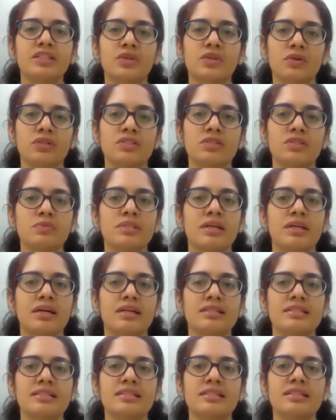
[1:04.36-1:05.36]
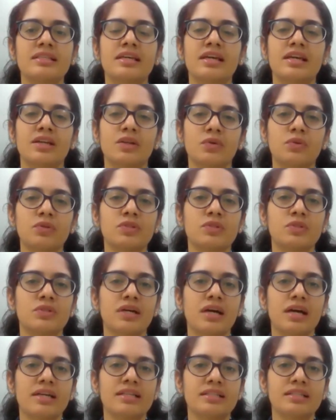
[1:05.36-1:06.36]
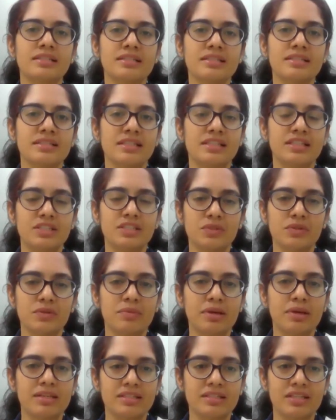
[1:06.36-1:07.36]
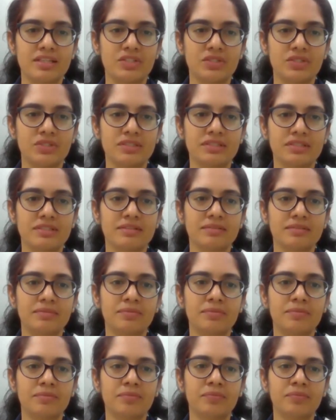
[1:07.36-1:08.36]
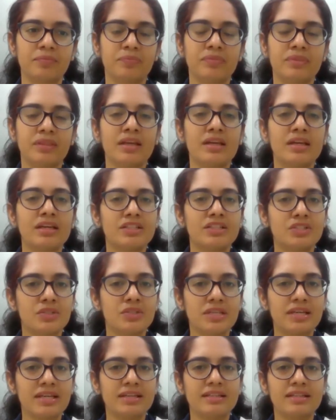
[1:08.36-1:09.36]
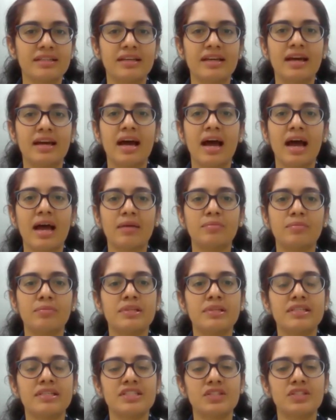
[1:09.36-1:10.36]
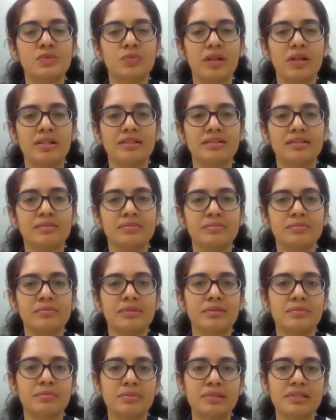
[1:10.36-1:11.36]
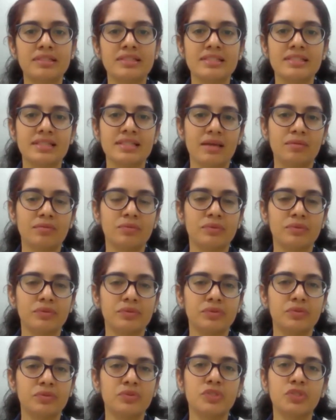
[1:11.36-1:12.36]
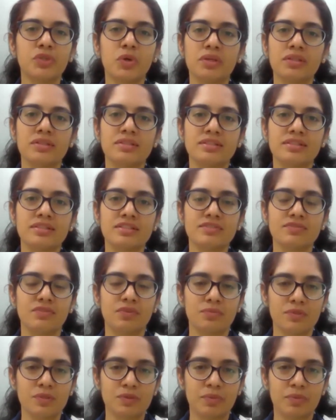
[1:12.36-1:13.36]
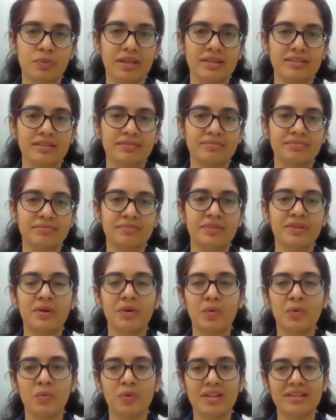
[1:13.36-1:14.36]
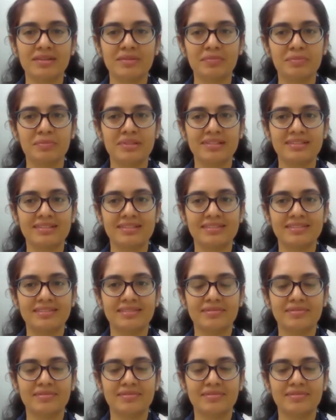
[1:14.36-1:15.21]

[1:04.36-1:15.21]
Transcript: their thoughts with us and also guide us into a meditation. Today, I am pleased to welcome Bill Simo, who joins us from Spain. Welcome, Bill.